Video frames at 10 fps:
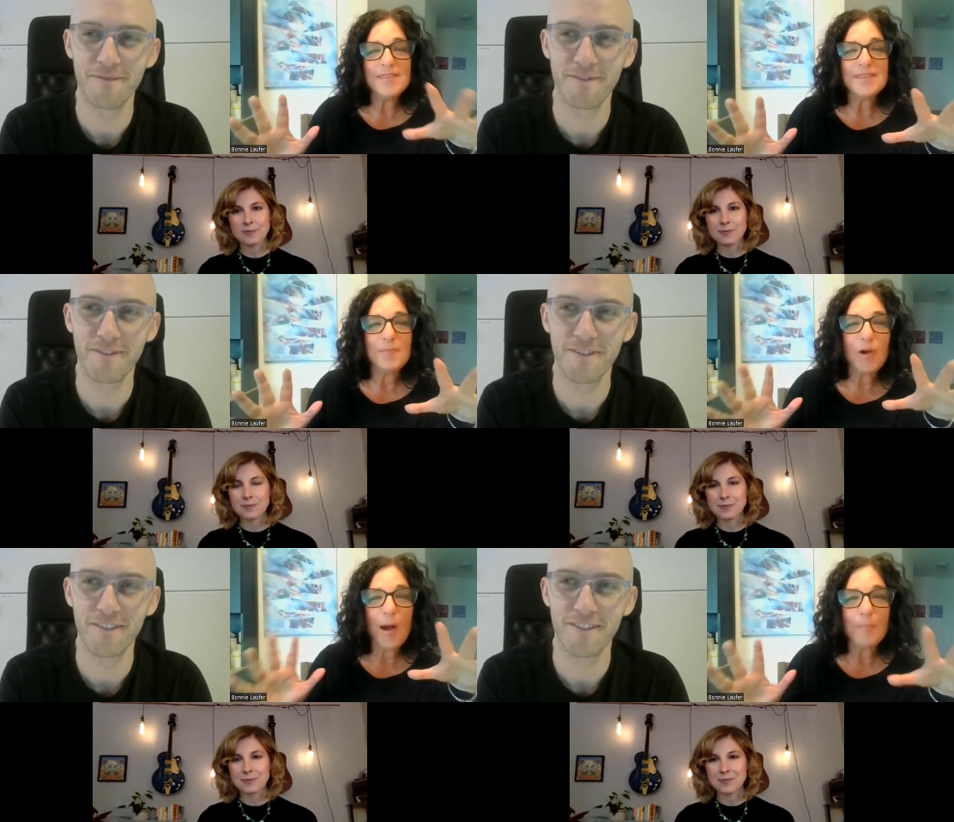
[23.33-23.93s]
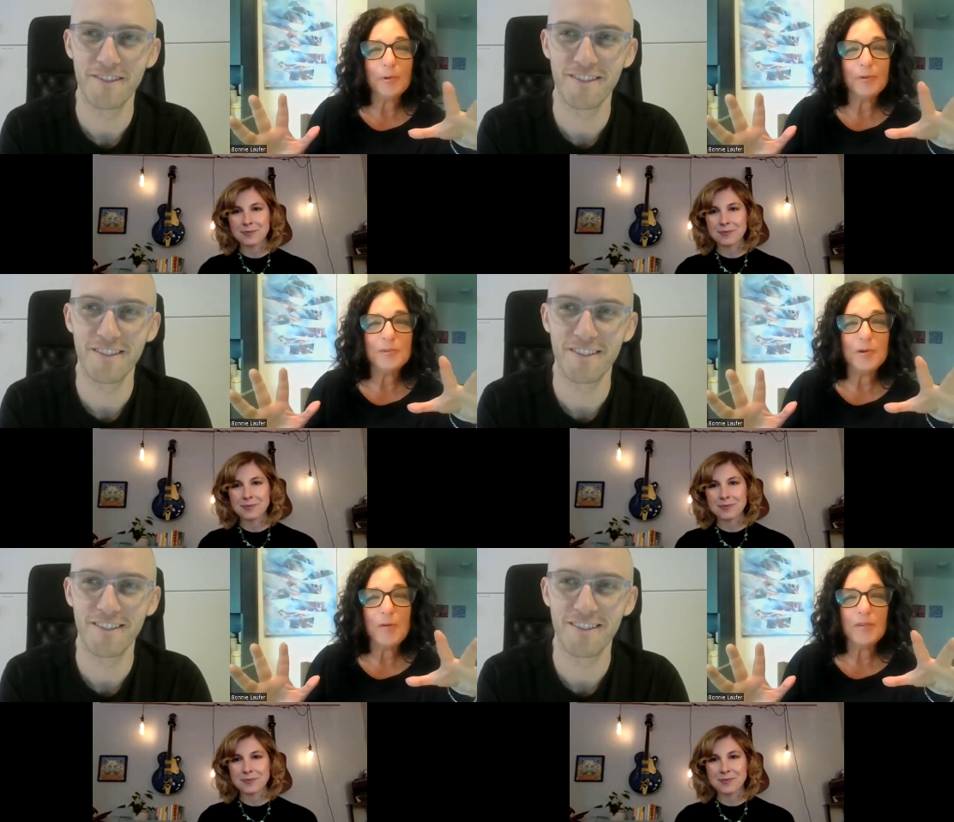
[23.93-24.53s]
Speaker 1: and some cop
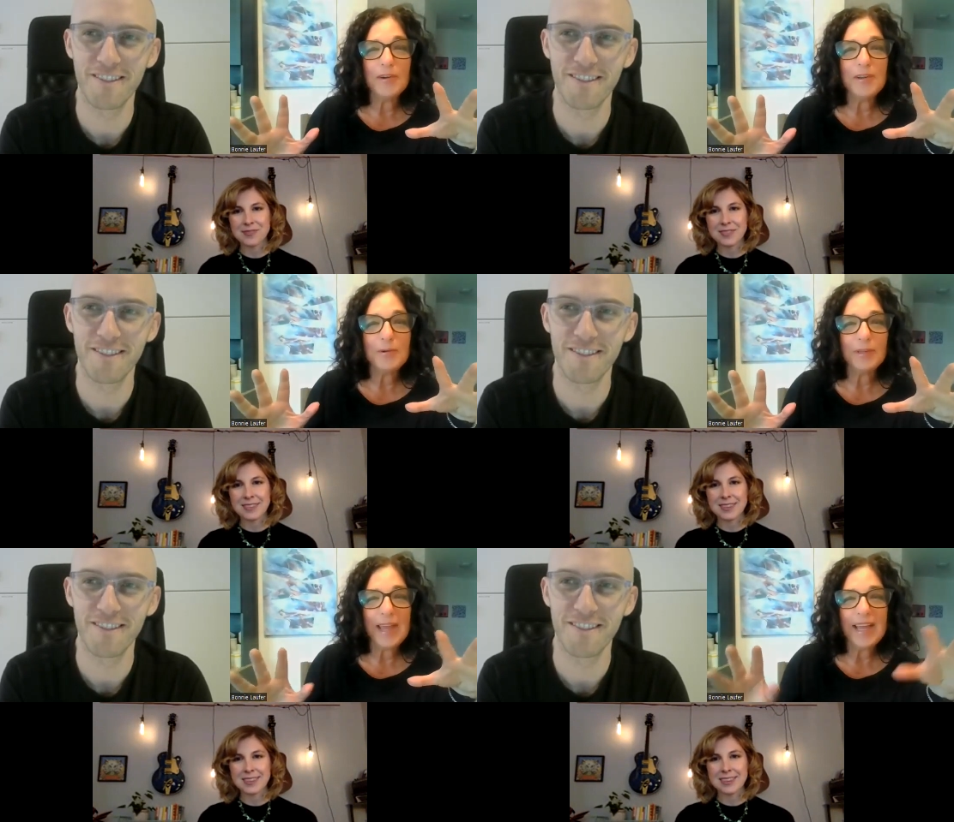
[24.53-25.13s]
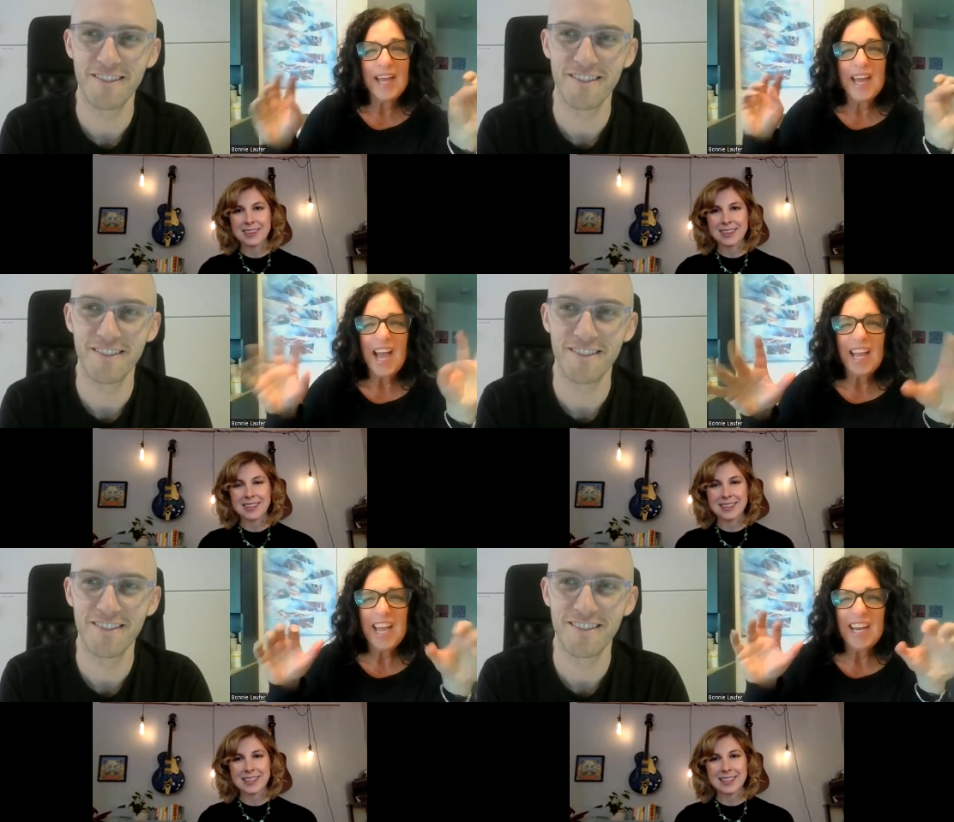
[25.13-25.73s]
pulled you over and you were like,
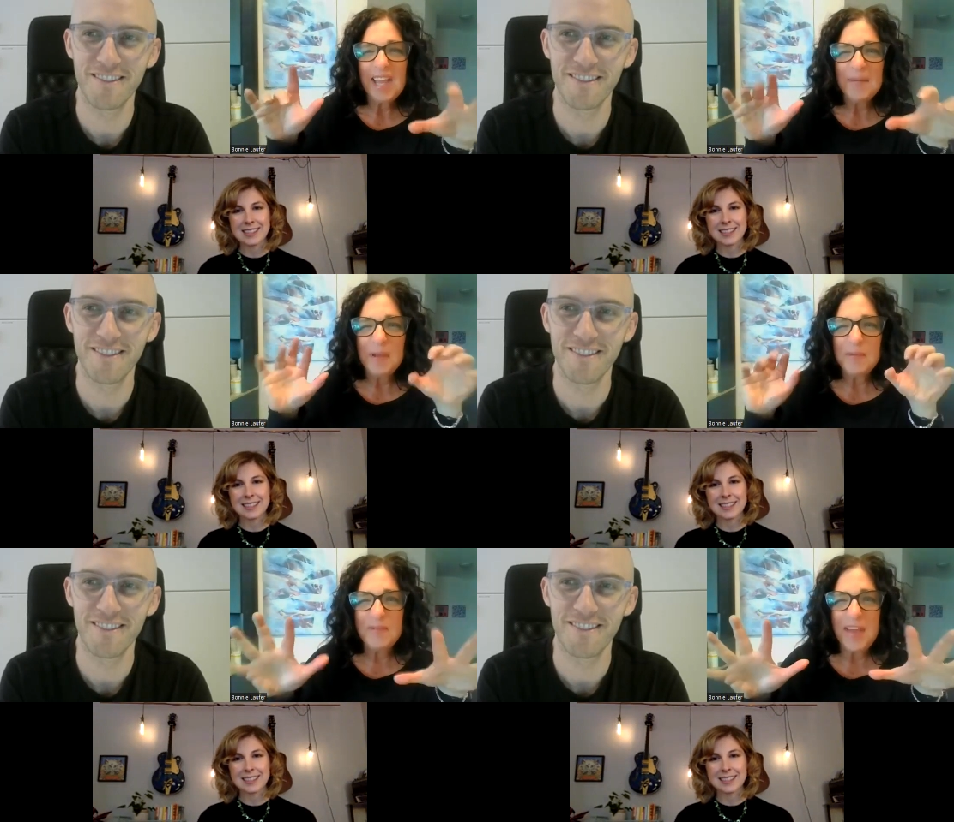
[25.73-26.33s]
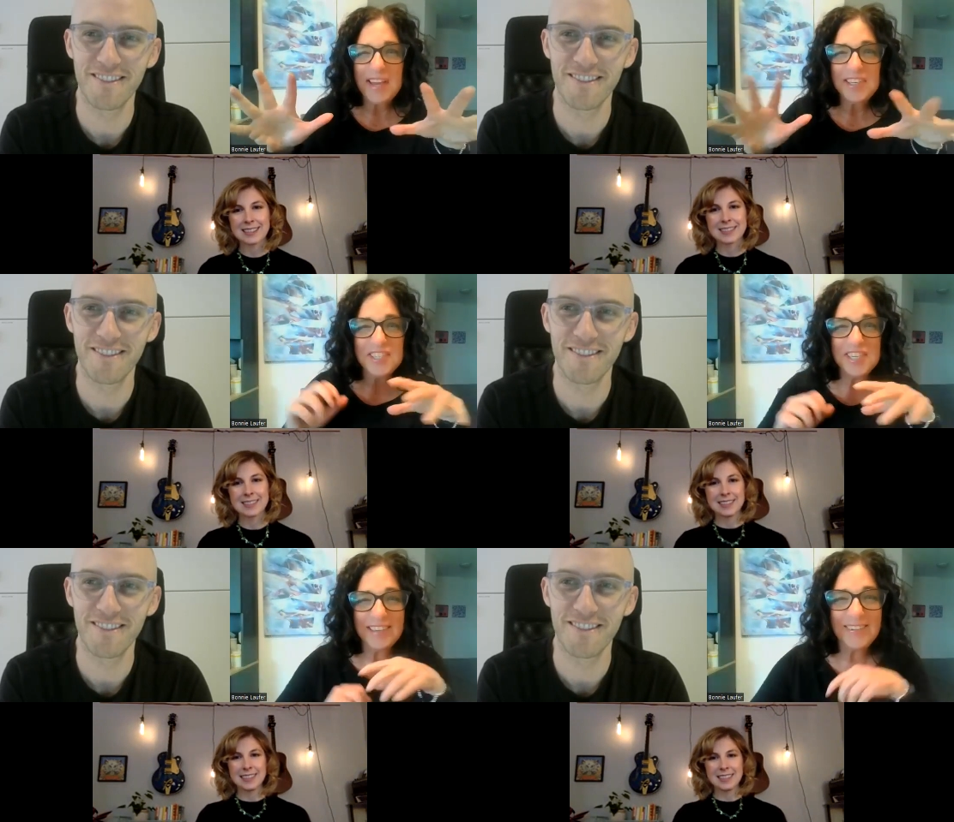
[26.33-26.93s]
I got to get my
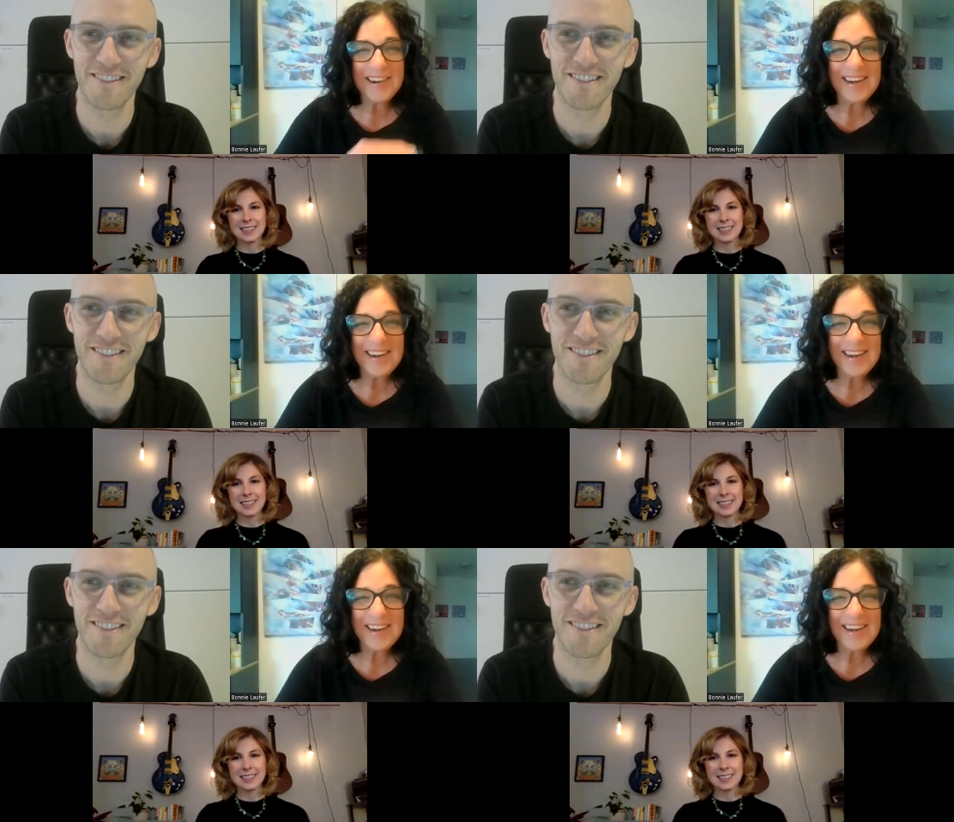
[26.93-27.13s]
revenge?